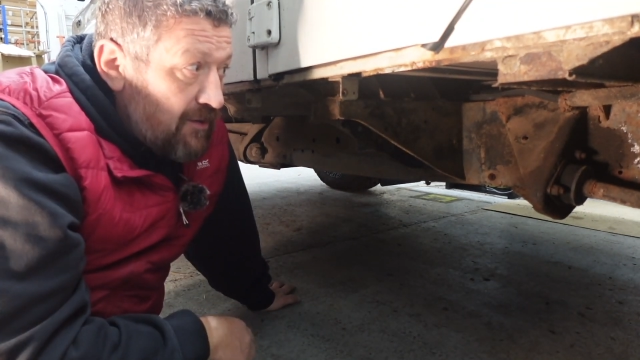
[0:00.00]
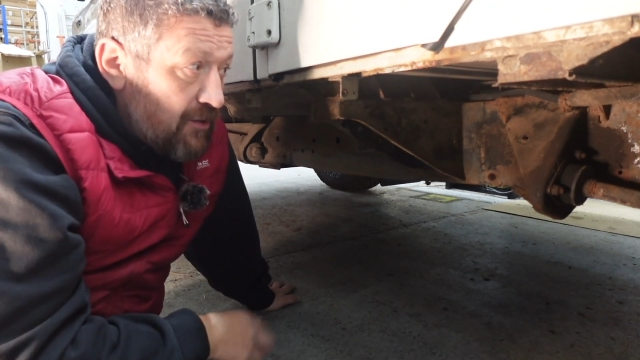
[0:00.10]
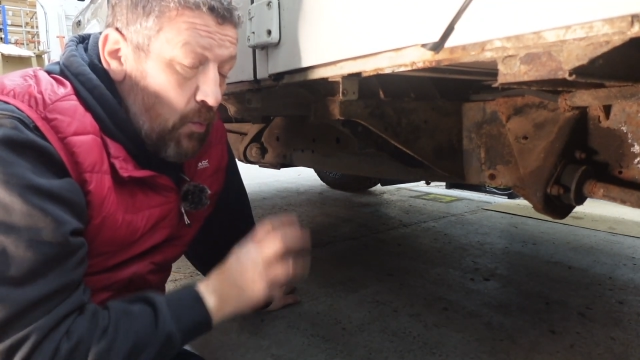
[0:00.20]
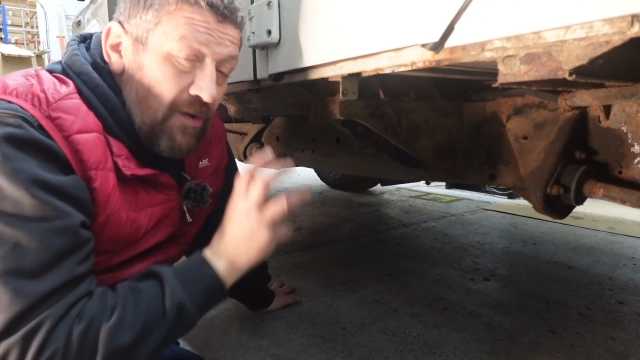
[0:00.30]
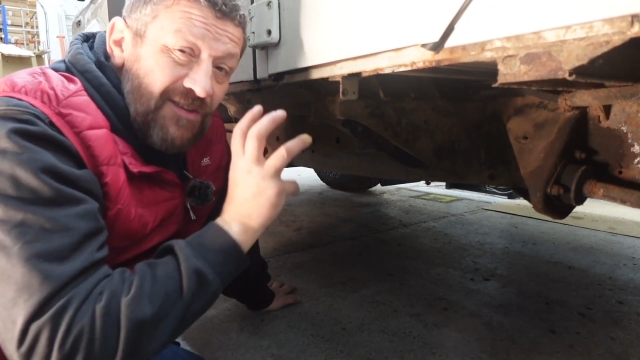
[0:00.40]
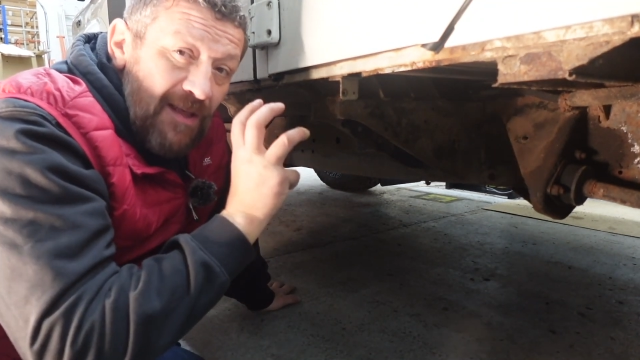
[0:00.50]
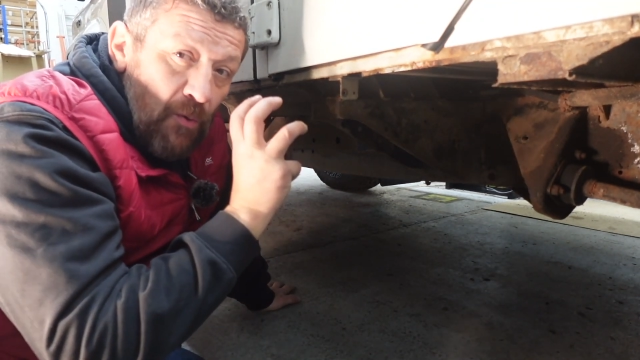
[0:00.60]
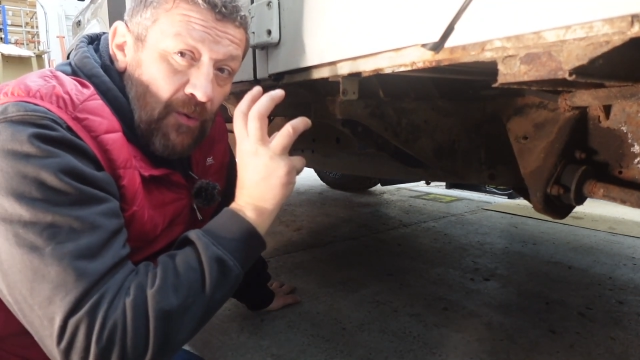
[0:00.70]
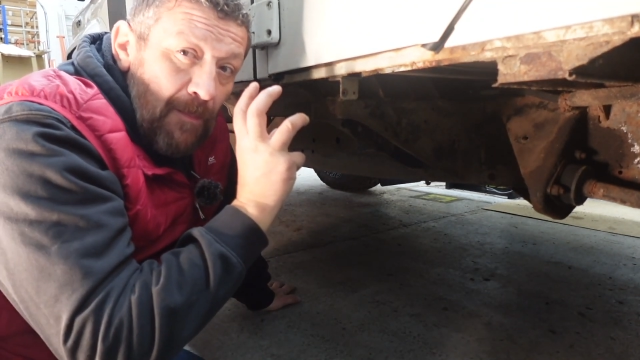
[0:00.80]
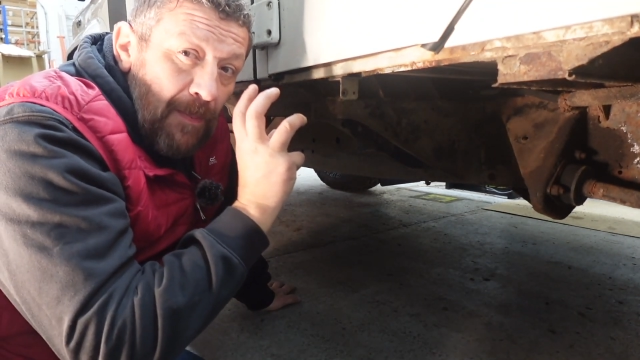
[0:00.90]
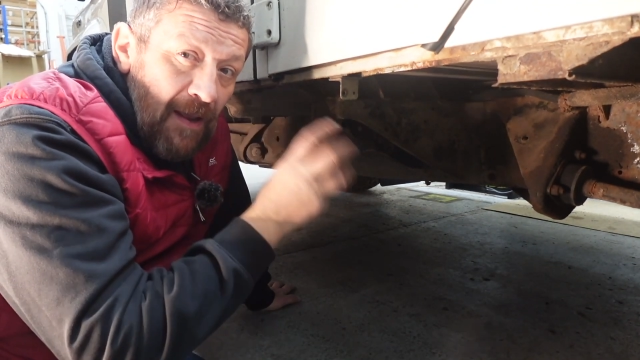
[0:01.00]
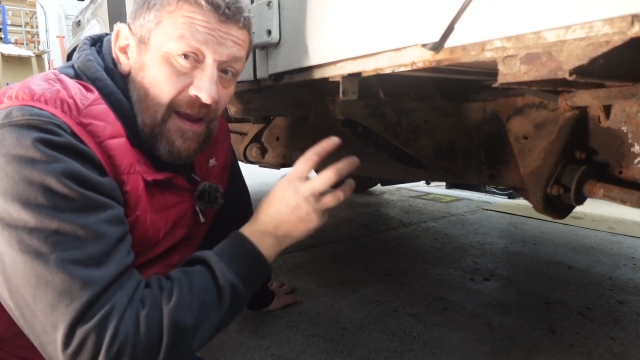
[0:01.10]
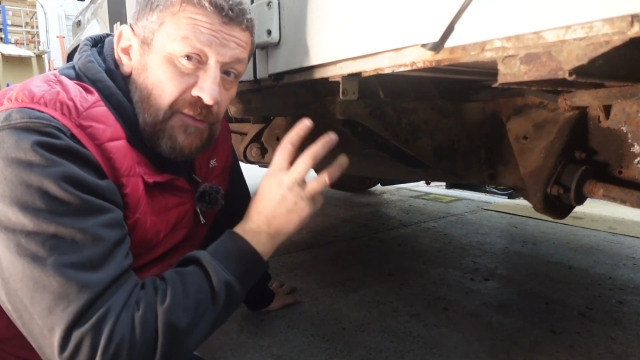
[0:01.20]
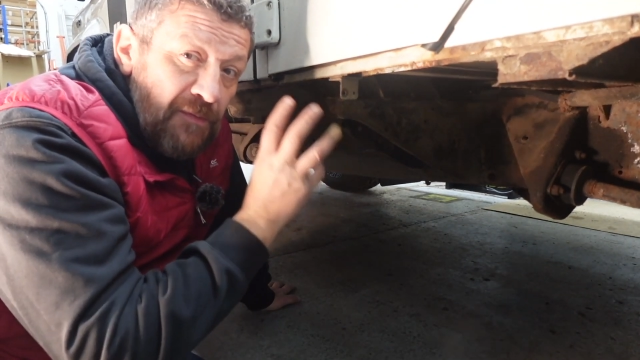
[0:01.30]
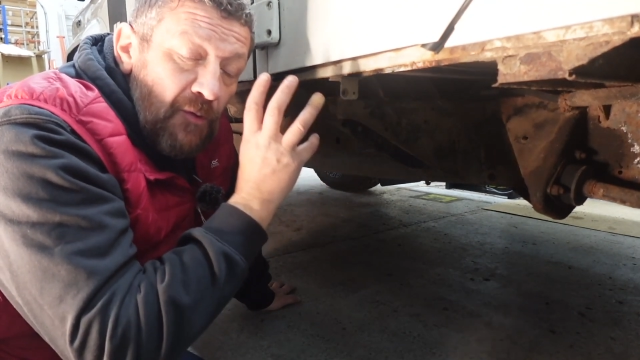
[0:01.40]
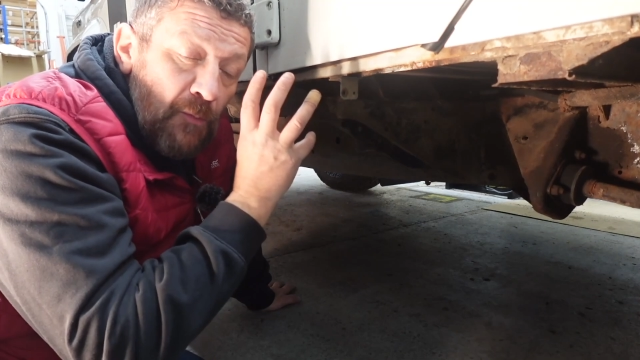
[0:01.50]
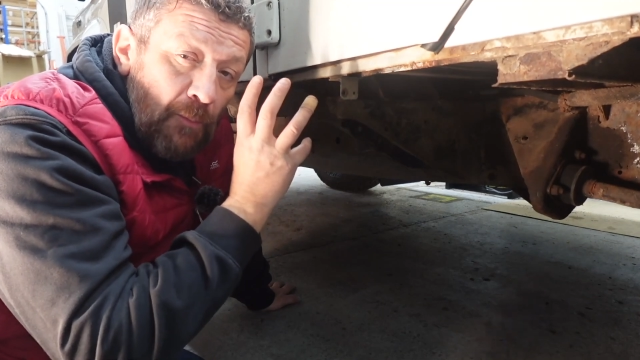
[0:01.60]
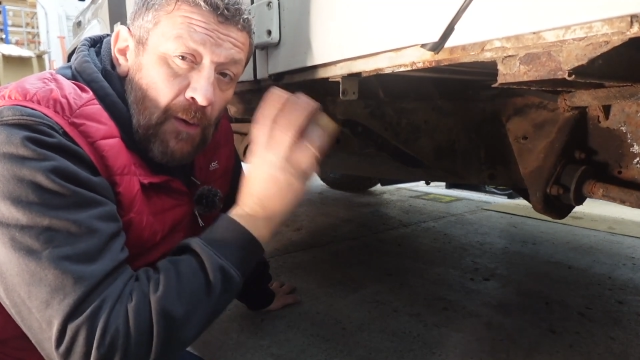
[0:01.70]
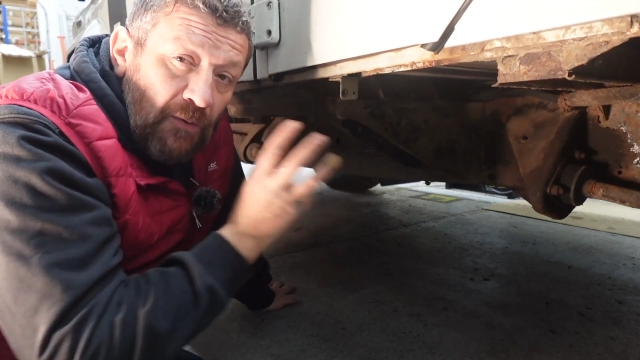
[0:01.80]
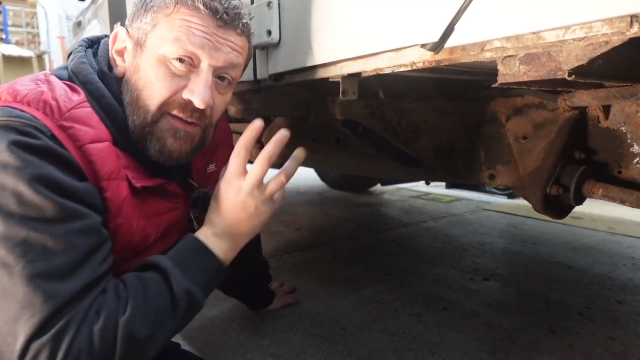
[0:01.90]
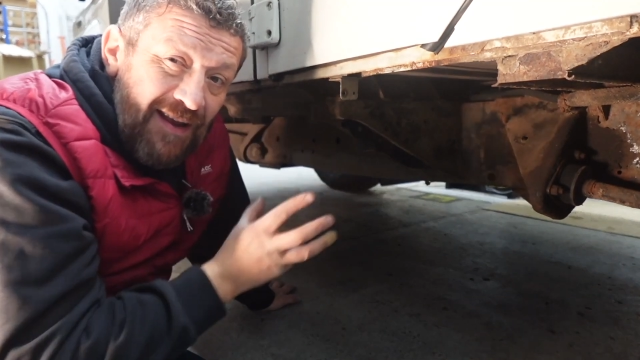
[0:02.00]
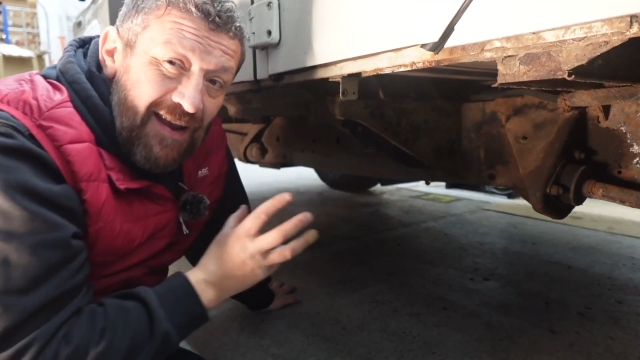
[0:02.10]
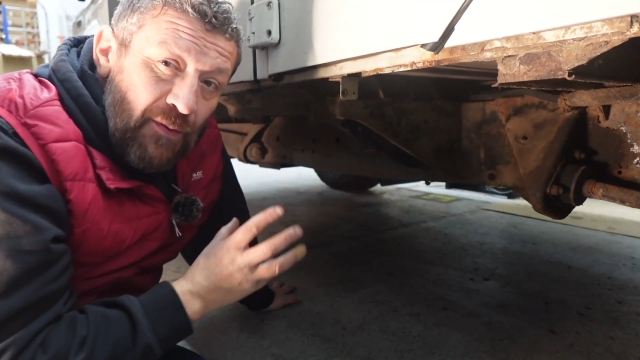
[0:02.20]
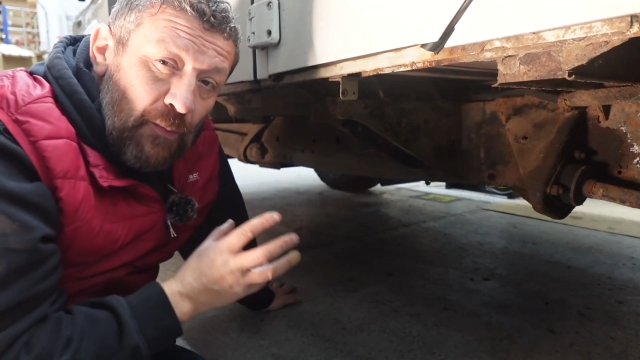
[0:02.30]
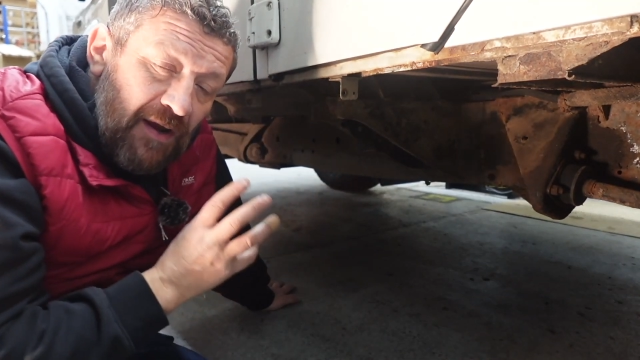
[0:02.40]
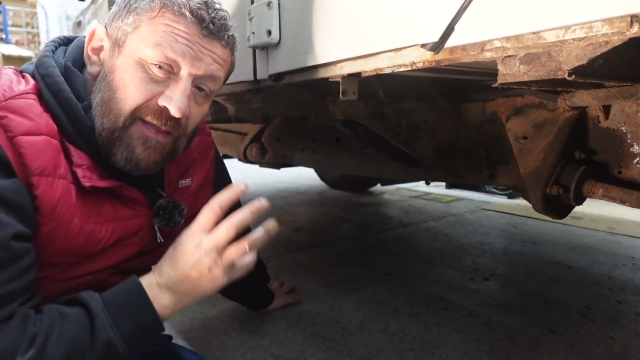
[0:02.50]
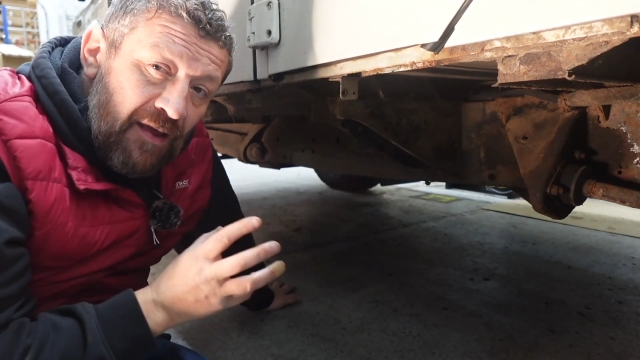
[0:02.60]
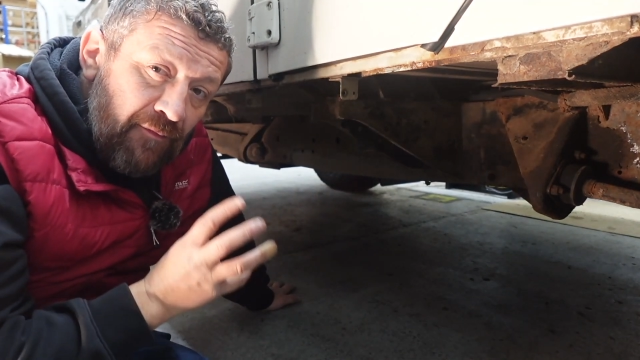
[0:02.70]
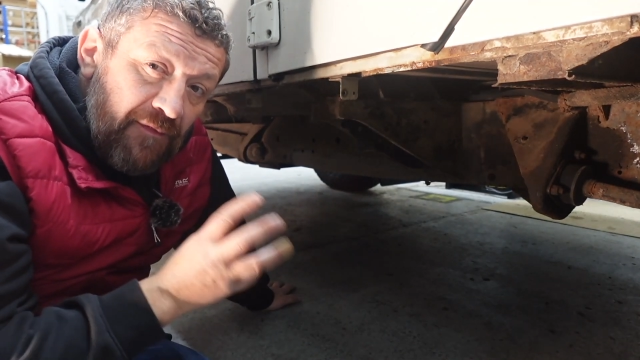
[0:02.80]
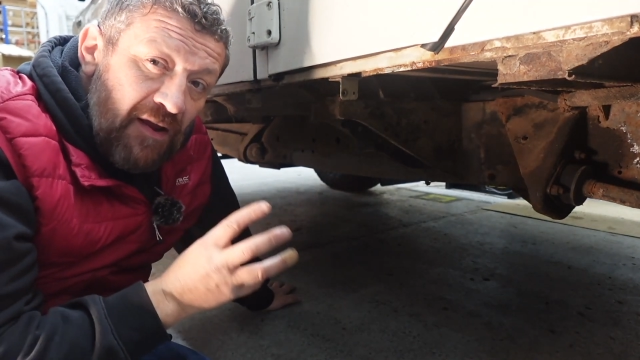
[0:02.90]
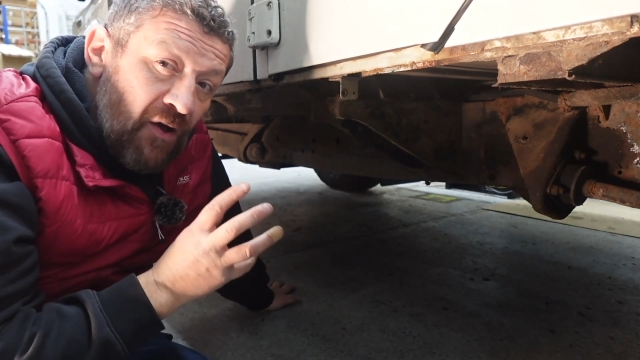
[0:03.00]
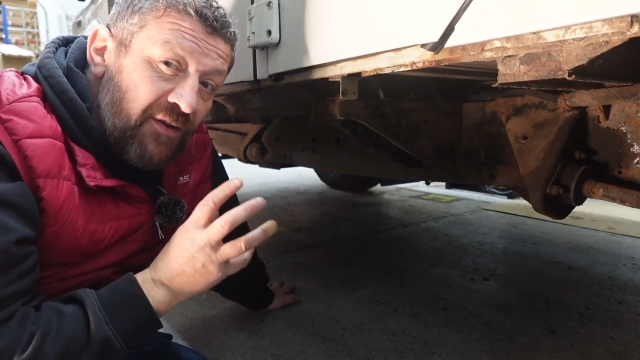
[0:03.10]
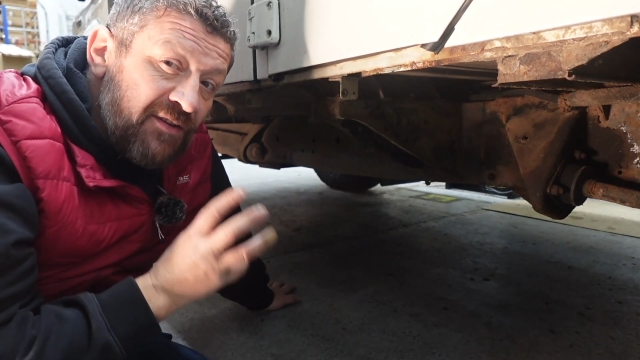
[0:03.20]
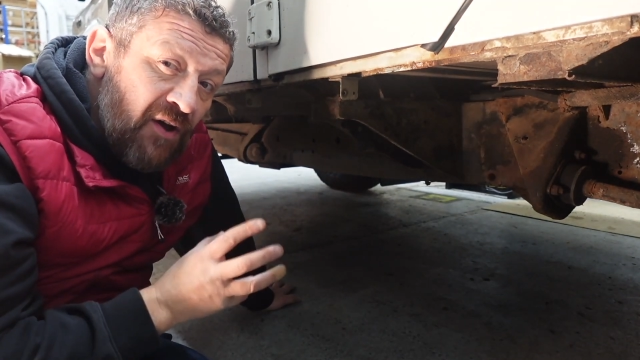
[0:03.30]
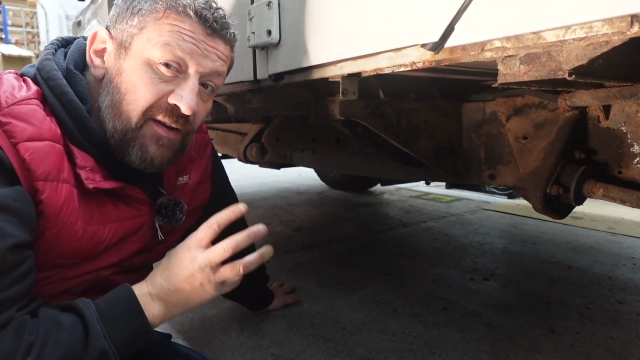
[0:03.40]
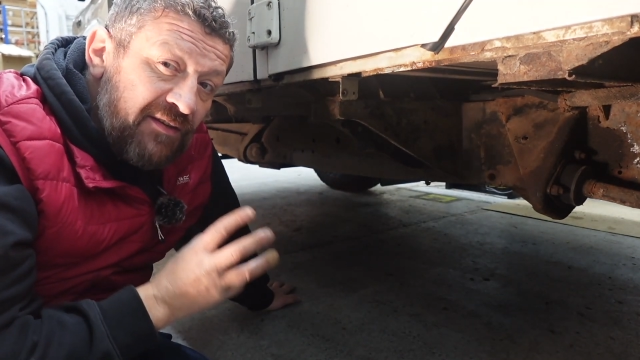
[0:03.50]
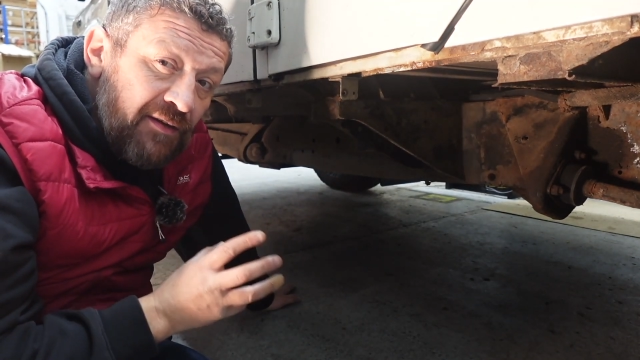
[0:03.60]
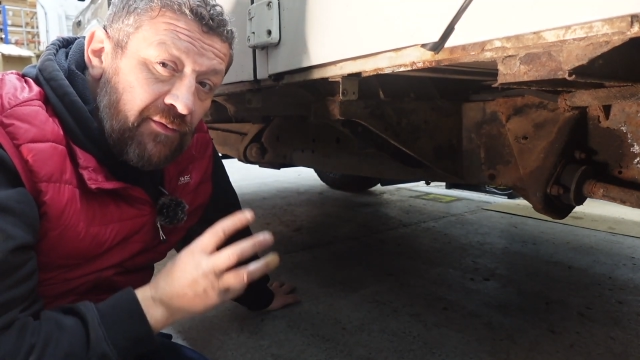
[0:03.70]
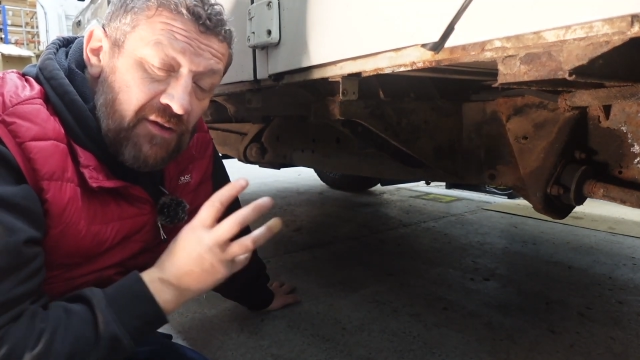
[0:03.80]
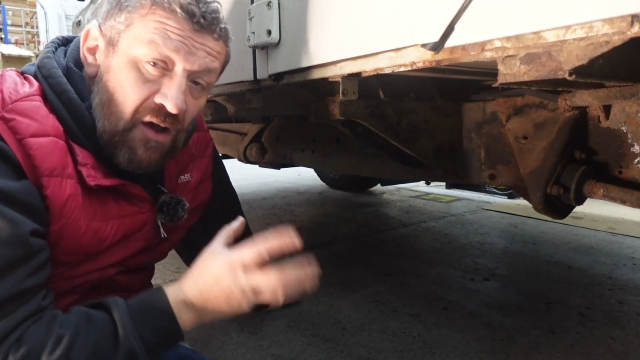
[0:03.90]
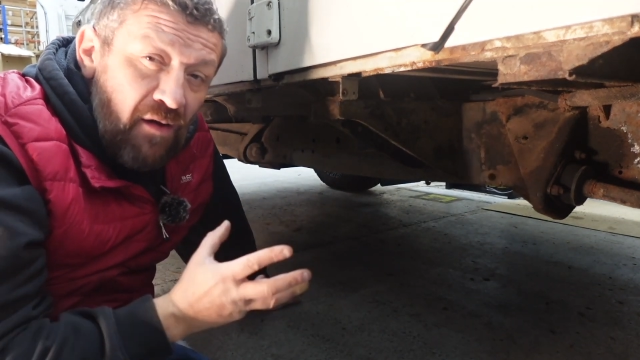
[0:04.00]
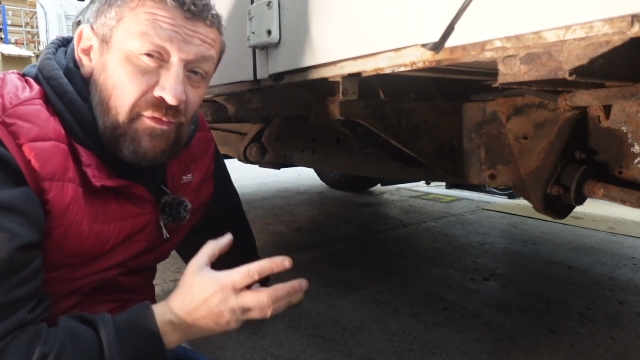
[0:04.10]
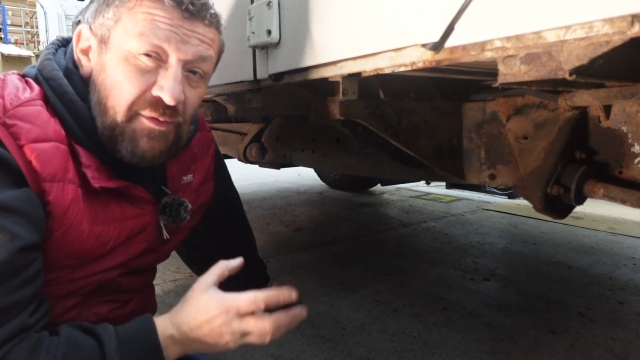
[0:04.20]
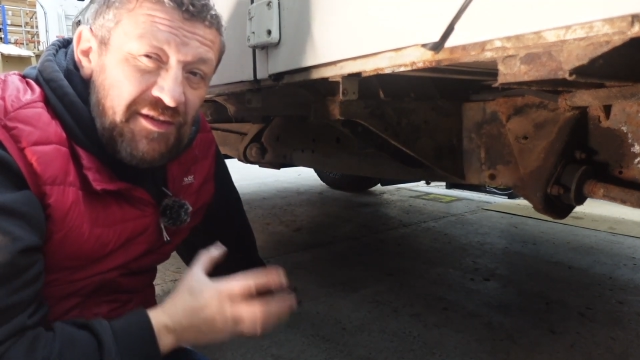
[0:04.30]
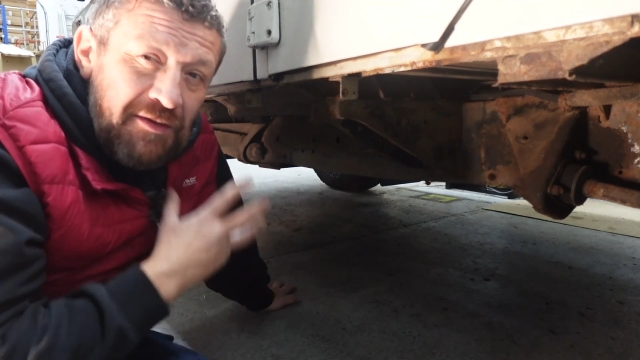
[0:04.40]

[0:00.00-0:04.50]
So once they're all in place, we've got them all bolted in, we can then fit our side sills afterwards.